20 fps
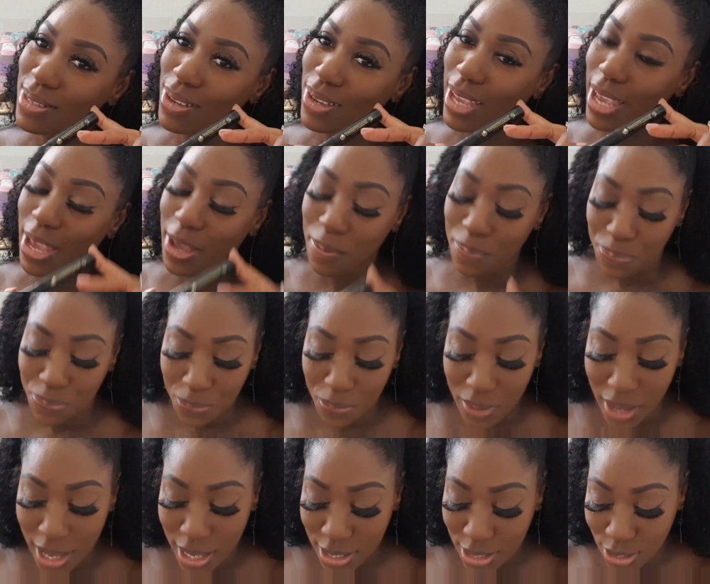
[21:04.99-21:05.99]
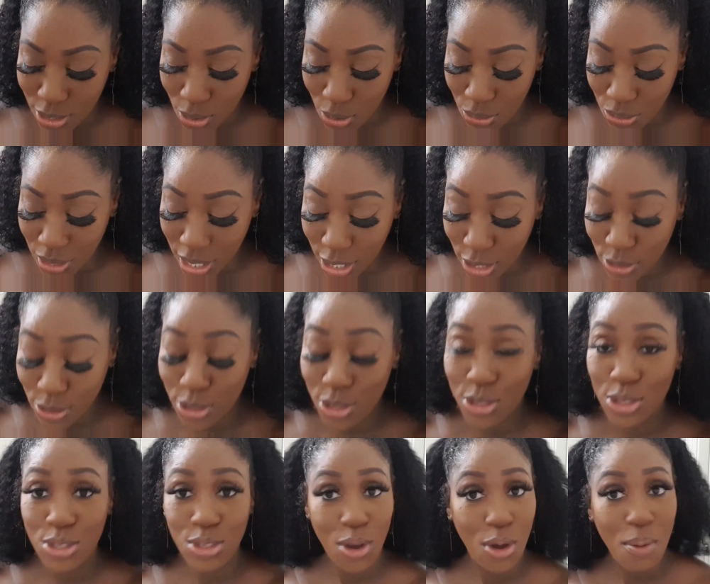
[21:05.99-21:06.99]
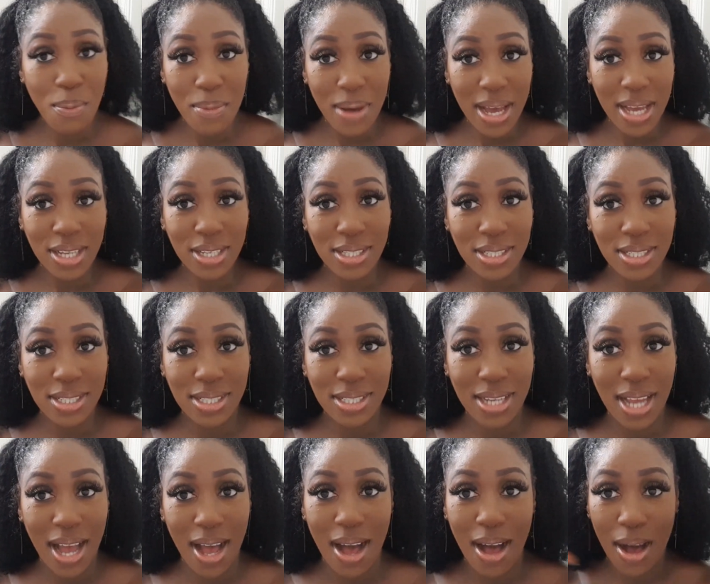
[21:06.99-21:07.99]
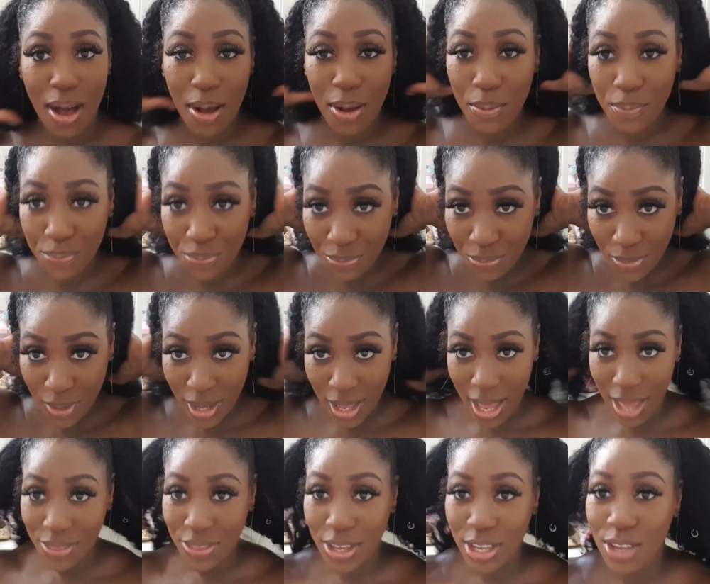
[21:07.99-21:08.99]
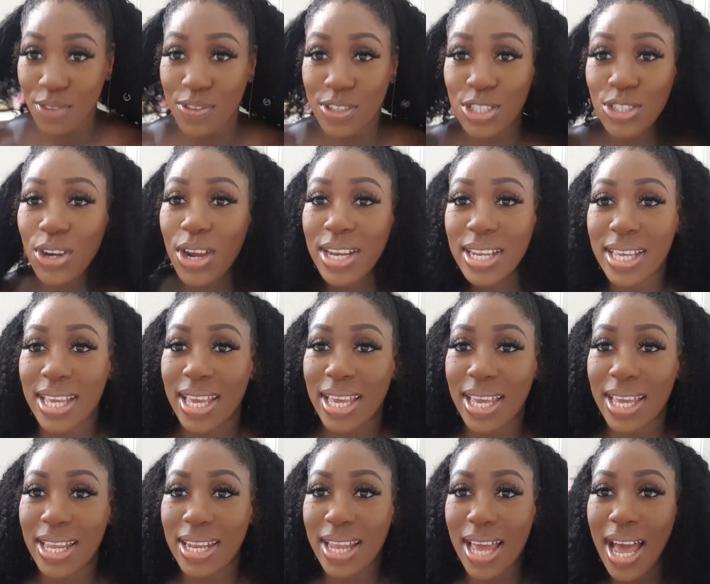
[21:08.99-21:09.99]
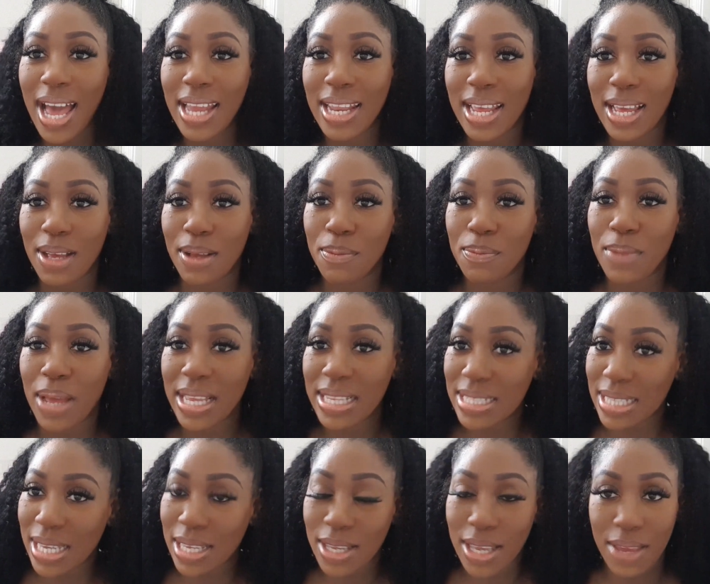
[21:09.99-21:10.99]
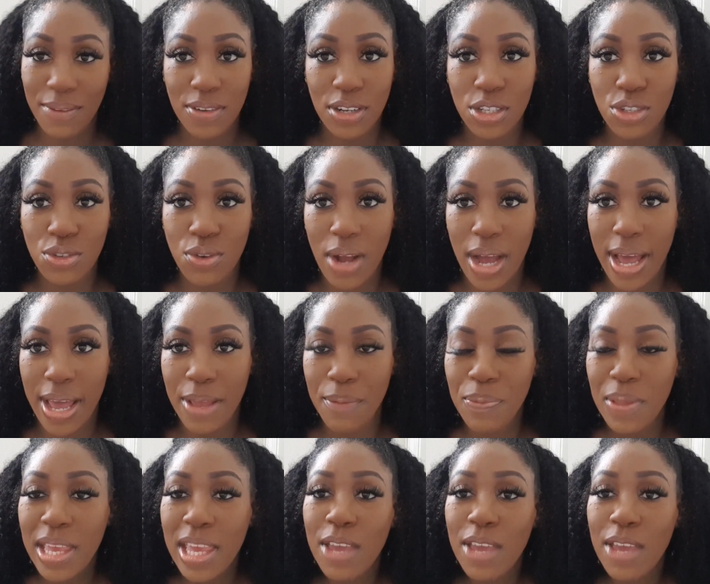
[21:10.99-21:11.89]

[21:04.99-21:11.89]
Okay, so thank you so much. Thank you for joining in, and I'd say give it a try.